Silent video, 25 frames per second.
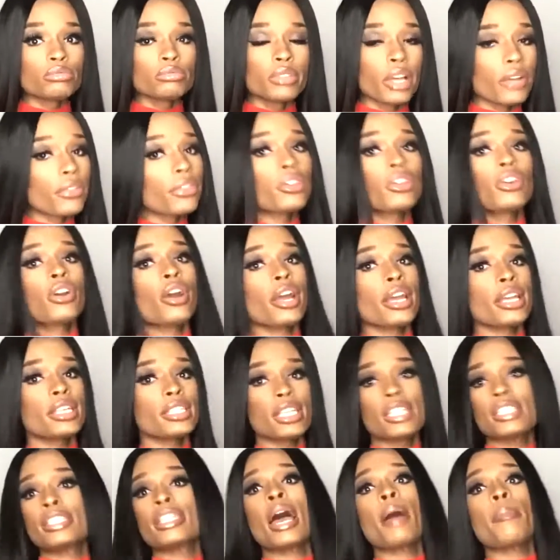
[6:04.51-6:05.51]
Nothing
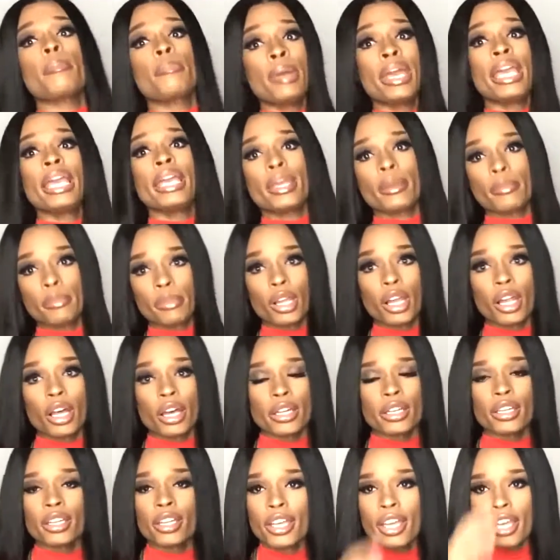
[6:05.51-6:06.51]
crazy. It's not pink and
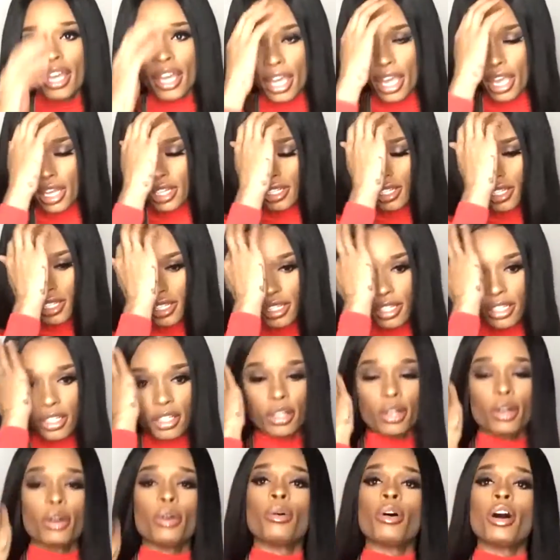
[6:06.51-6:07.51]
blunt. It's
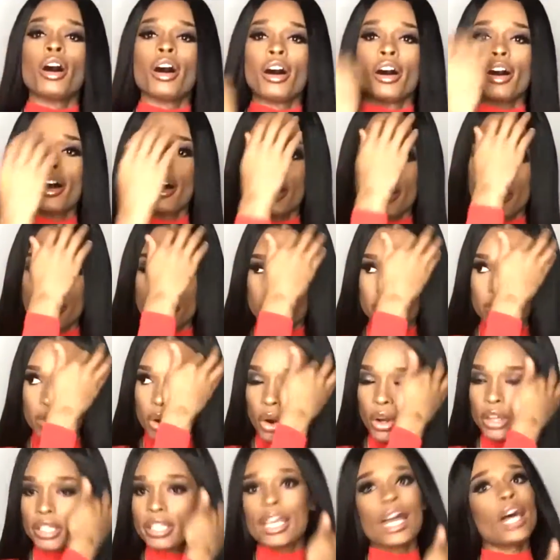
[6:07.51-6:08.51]
still,
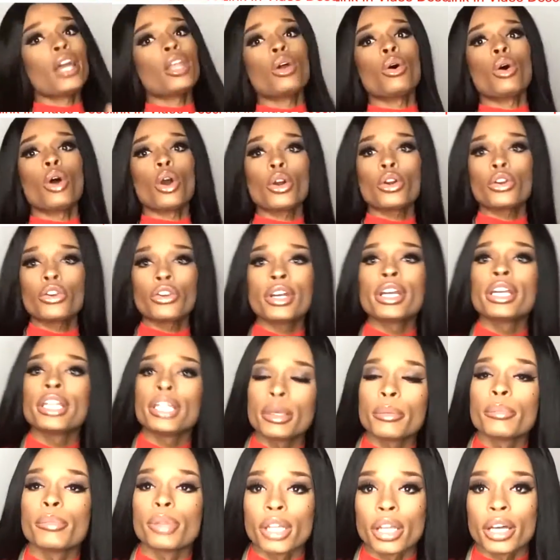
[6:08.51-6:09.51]
or yellow or
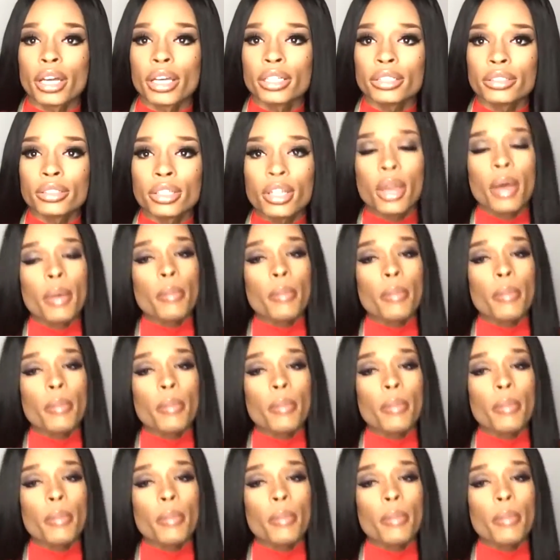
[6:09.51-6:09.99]
green and blunt.